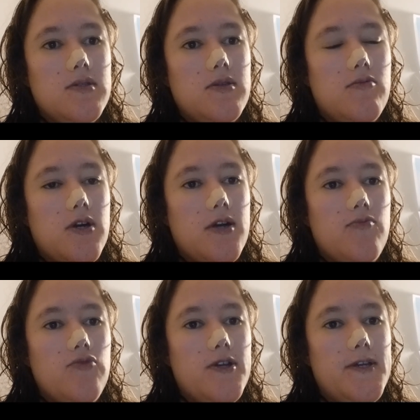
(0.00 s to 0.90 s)
See what I
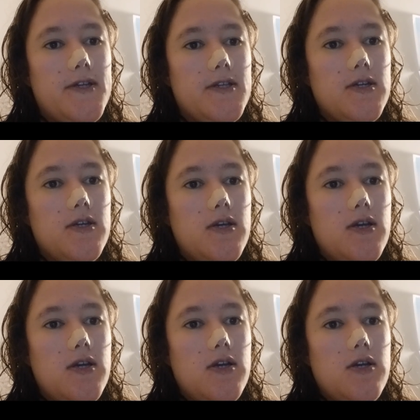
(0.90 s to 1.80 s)
can read
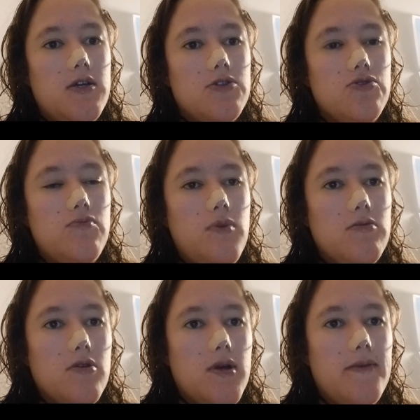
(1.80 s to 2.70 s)

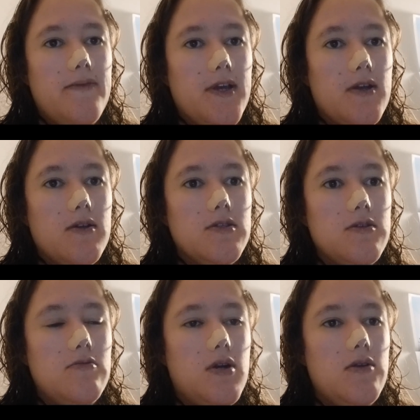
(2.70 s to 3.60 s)
tomorrow, I think.
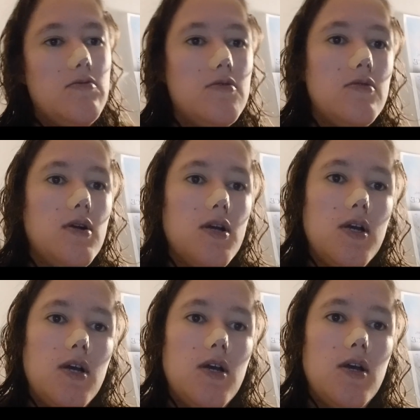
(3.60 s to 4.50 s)
So I will
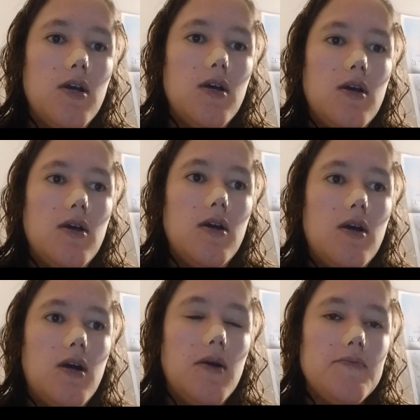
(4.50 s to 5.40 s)

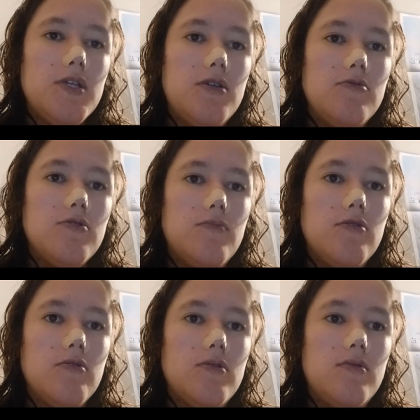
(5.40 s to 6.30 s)
update you
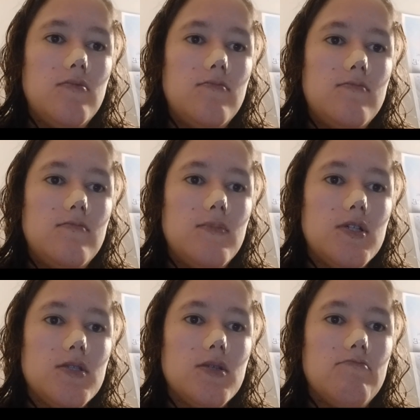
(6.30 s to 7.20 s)
tomorrow
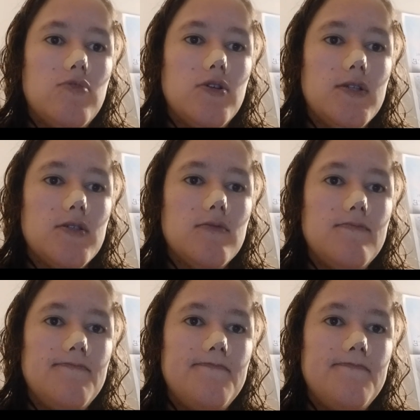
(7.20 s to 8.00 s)
at some point.